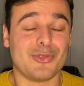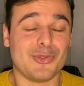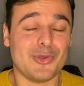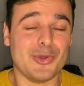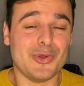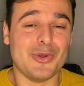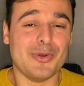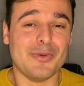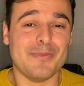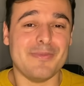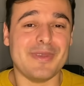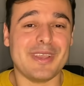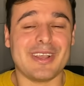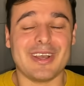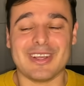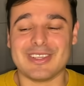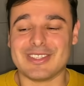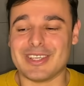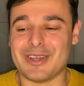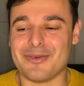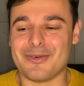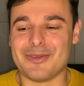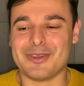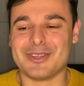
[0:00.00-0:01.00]
too,
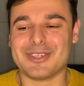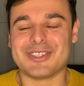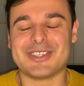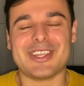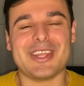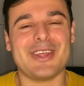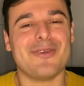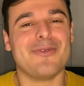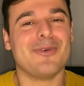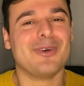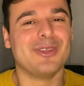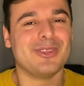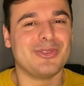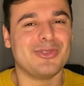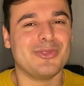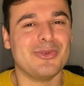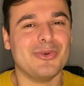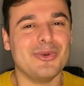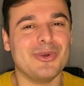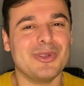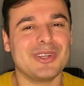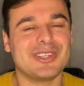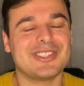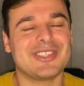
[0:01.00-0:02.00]
because I want to share what
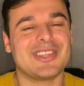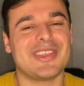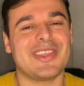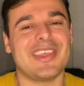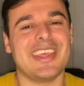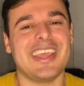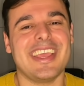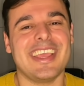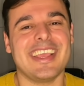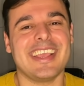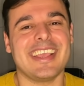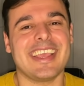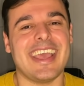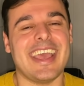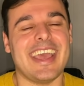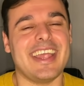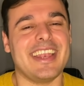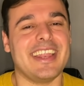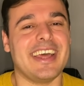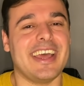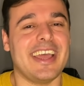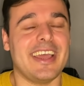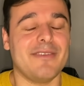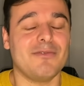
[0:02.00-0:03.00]
Turks think.
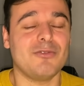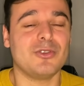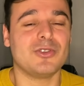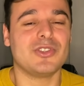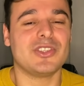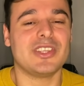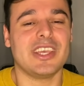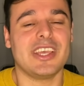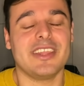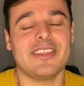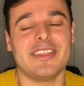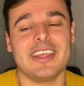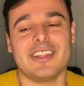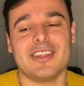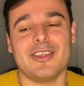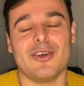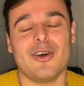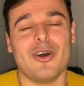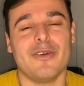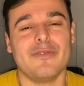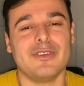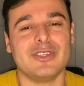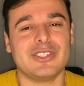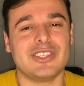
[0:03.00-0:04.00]
And I have to say that
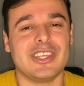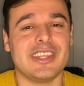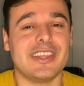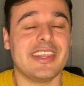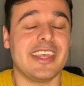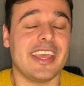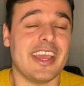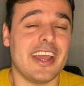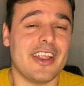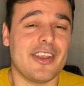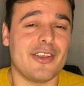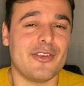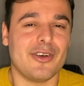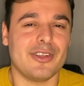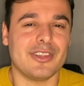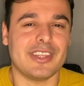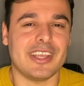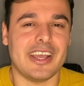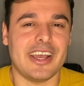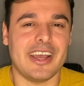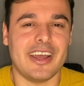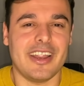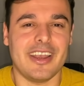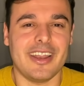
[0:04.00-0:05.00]
obviously they are
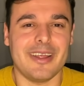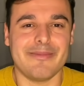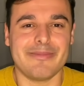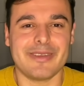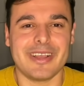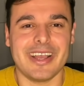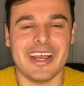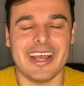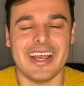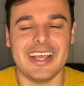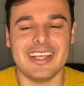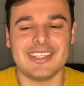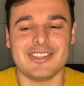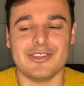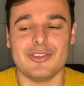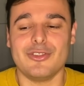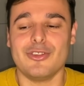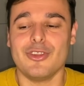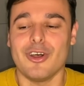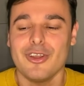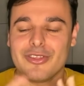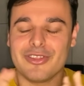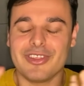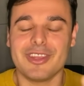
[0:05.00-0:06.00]
not Arab, guys.
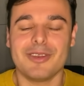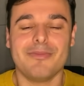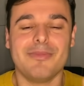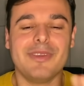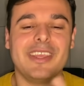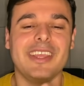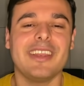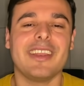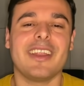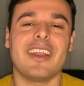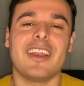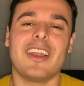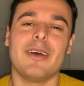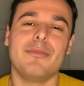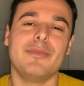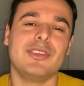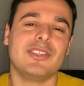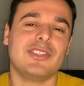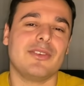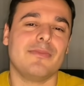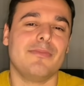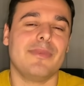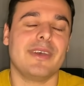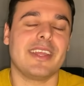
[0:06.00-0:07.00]
Not that being Arab
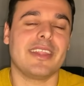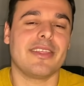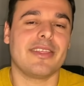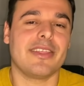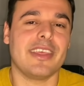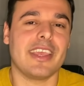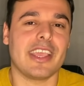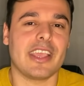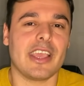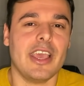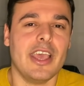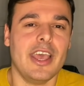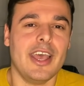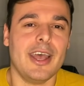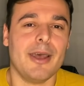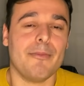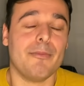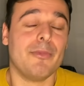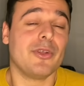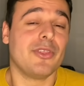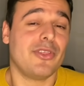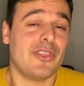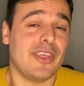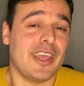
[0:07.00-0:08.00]
is a bad thing,
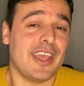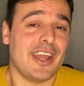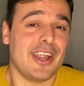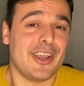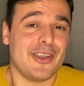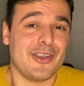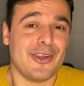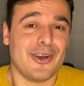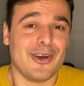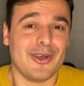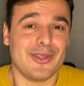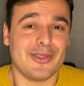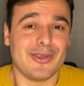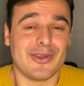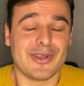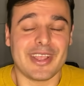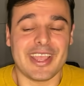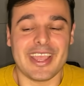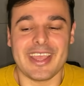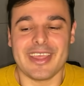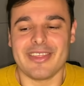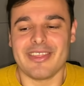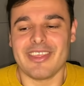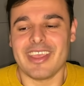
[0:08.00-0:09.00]
but they are not,
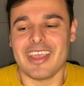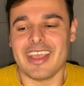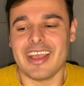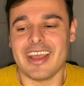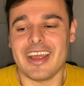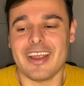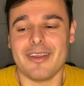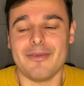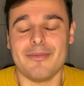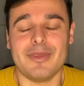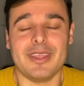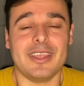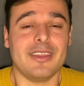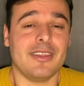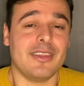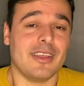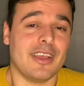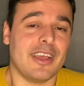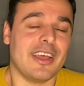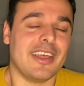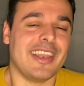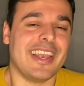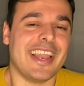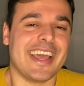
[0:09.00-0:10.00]
okay? They are
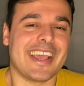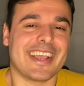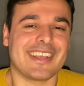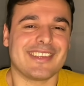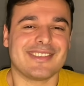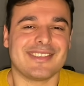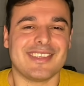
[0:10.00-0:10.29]
in, like I